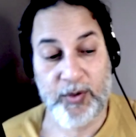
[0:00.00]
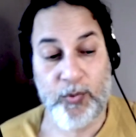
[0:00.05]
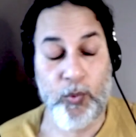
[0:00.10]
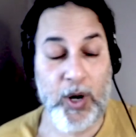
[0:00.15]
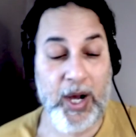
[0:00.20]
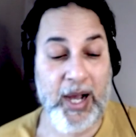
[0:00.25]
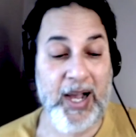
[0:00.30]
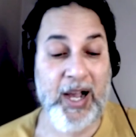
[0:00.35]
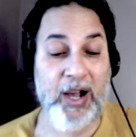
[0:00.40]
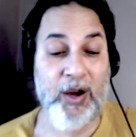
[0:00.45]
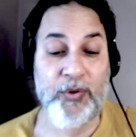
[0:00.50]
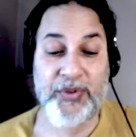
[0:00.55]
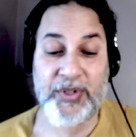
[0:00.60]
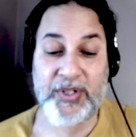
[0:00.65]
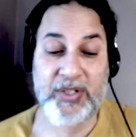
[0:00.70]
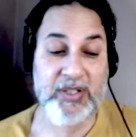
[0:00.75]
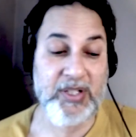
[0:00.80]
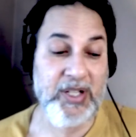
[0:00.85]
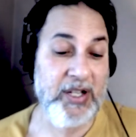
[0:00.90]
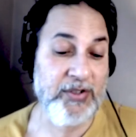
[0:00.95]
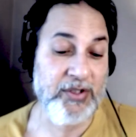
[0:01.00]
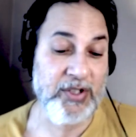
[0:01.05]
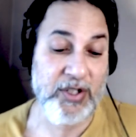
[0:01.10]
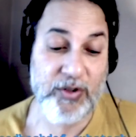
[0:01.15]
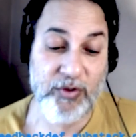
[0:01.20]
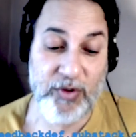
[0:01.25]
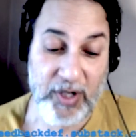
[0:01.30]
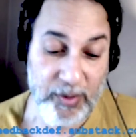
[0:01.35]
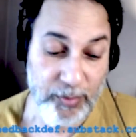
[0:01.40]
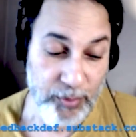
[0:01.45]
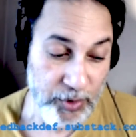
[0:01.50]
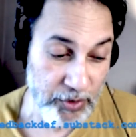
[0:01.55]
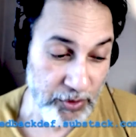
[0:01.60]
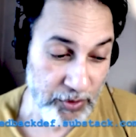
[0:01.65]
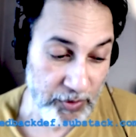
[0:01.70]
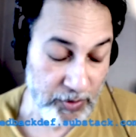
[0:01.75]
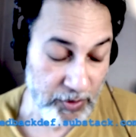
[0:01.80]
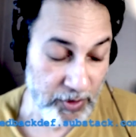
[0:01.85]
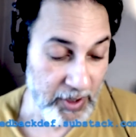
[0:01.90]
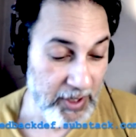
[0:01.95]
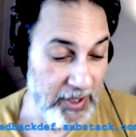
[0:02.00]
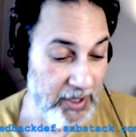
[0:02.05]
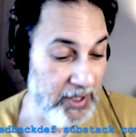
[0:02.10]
wow, this sounds incredible.